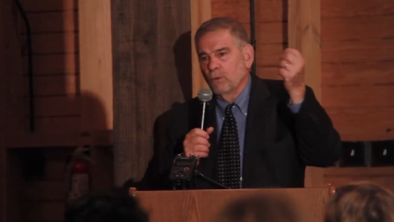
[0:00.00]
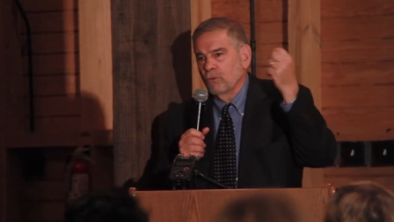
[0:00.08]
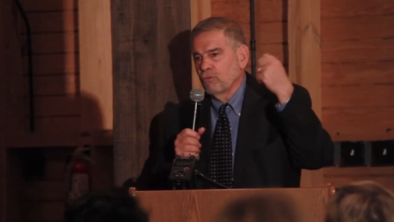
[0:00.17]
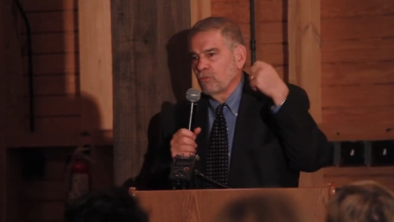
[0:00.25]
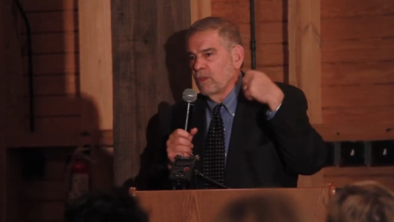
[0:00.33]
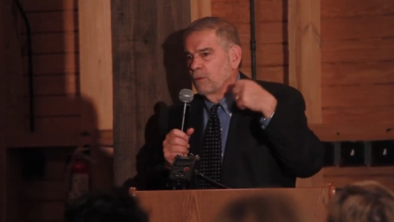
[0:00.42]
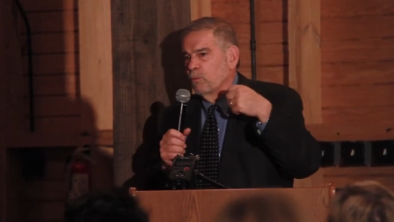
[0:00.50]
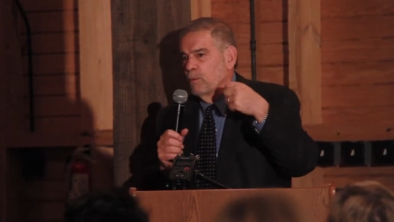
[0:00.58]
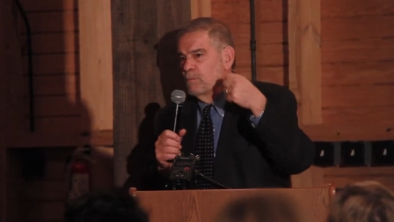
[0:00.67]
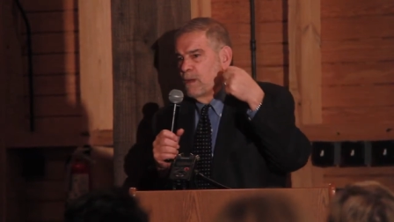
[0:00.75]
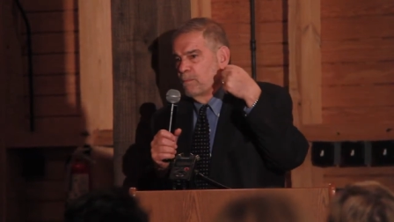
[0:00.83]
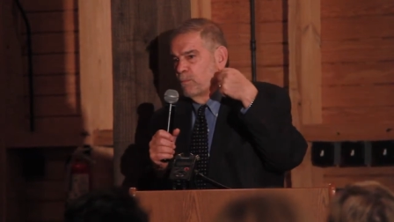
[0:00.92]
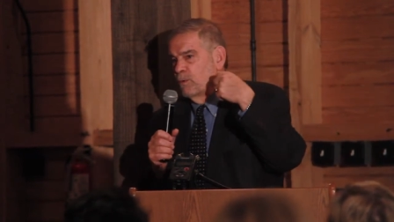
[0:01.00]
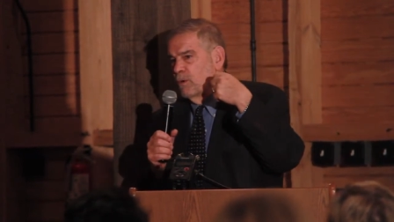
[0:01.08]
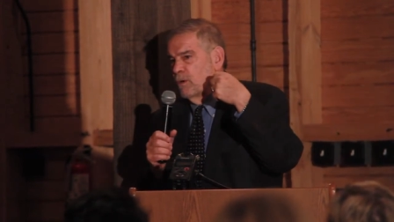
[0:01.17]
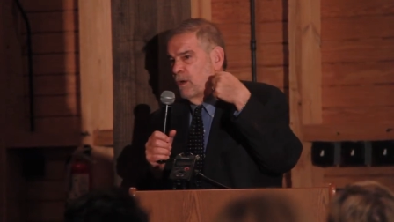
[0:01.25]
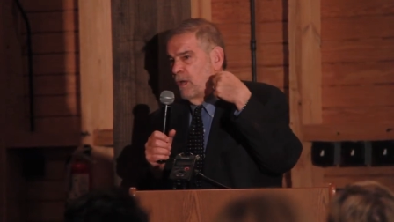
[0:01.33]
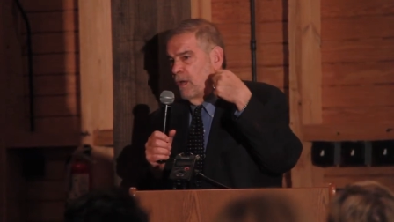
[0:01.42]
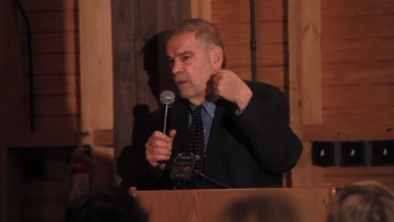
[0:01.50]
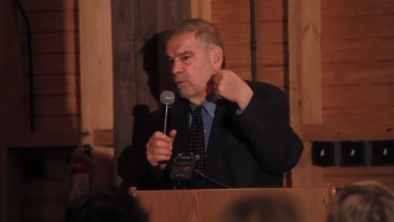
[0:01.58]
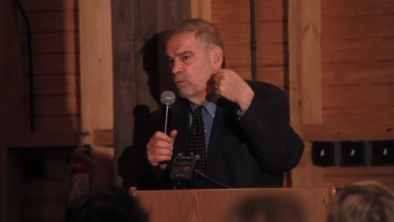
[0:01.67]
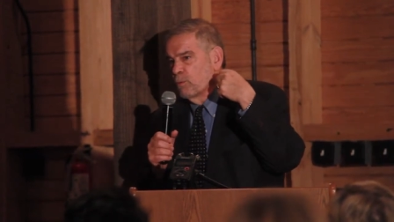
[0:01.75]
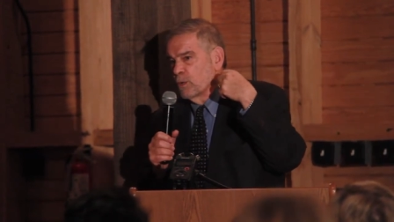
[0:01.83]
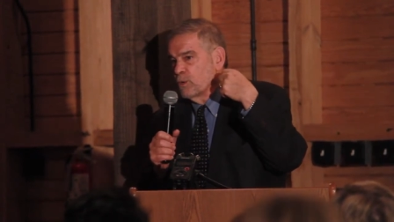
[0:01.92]
which they remember
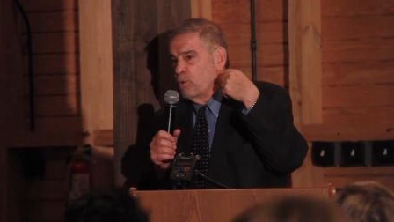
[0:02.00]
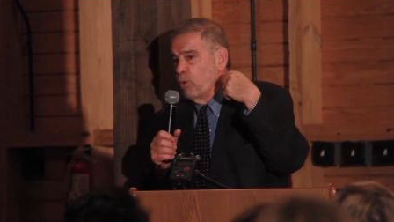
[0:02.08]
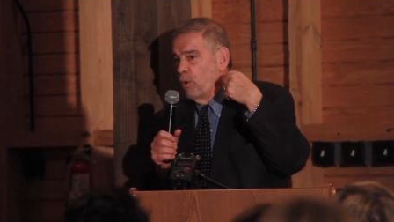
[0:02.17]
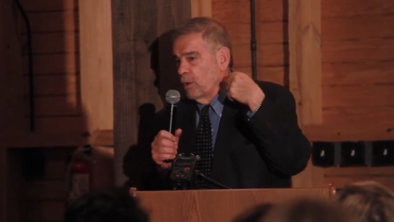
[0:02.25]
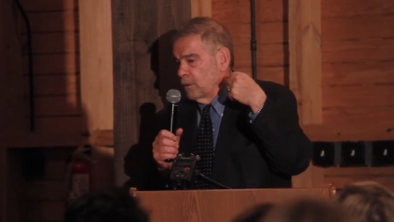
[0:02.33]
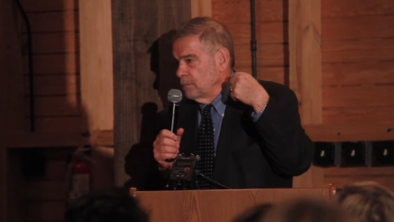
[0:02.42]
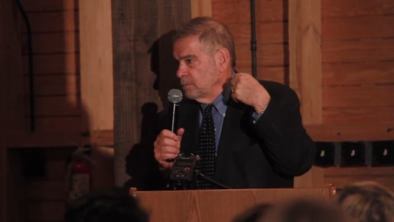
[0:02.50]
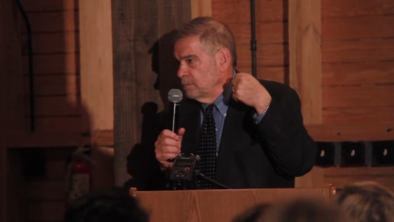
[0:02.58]
and recall.